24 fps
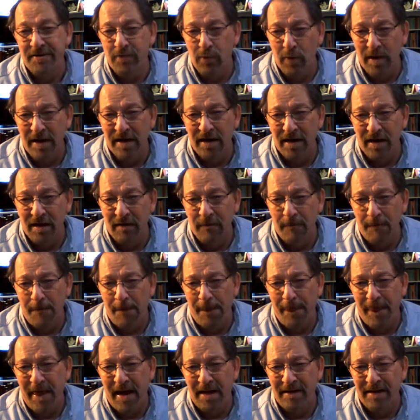will
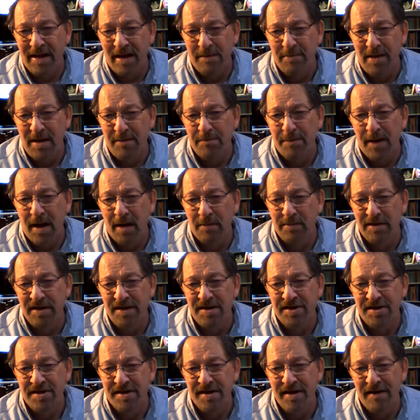that they be
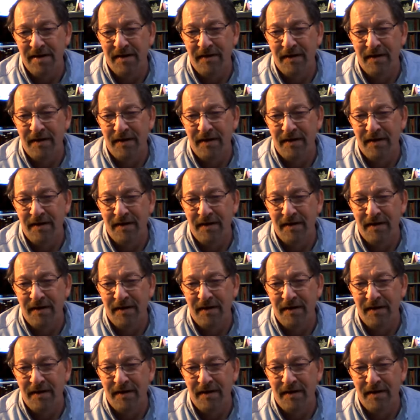published